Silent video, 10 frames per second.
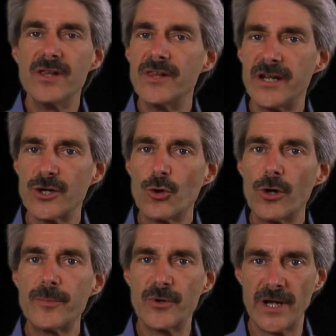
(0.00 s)
that
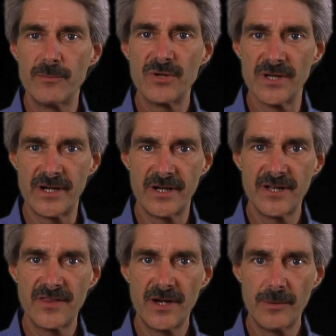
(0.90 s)
incorporate polarity
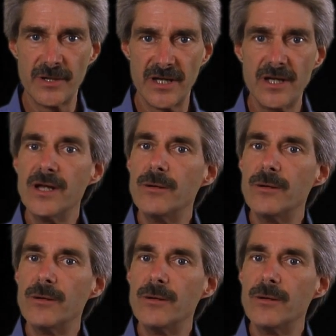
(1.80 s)
therapy